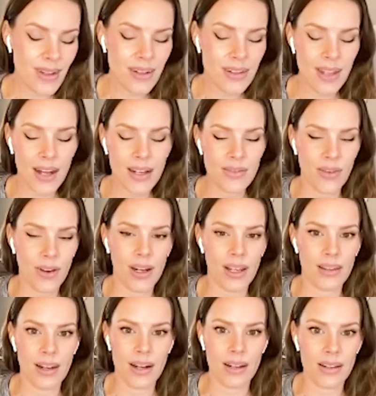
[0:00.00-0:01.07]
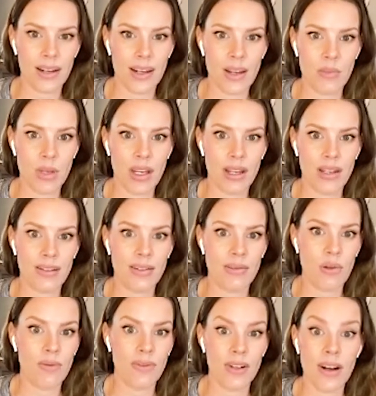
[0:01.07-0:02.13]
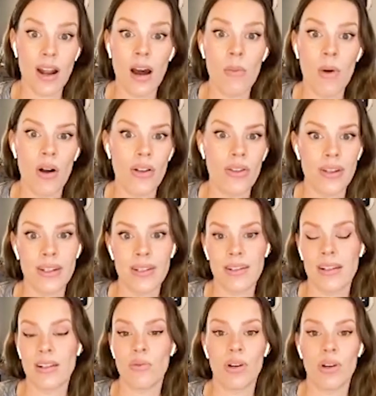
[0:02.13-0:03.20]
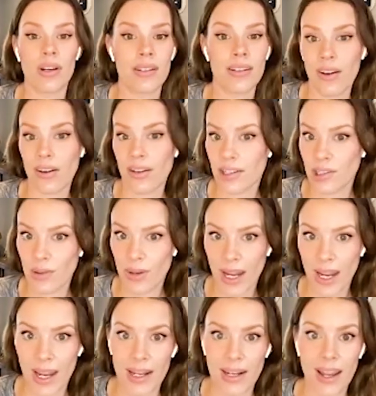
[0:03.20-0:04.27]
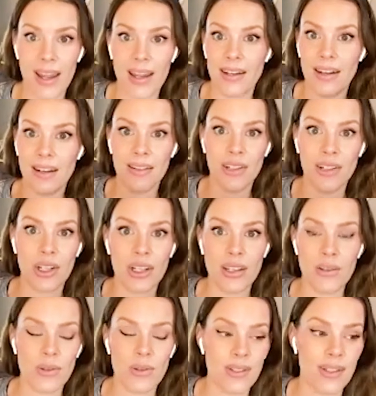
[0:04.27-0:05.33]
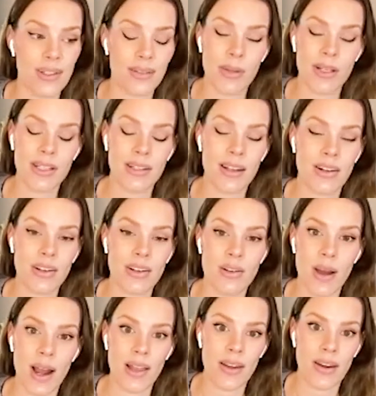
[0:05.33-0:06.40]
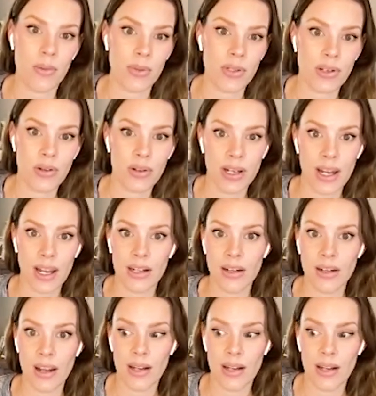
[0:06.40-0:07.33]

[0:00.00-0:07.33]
satisfying at the end of the day because you overcome all this and you work as hard as you can and look at you six months later you had that opportunity and,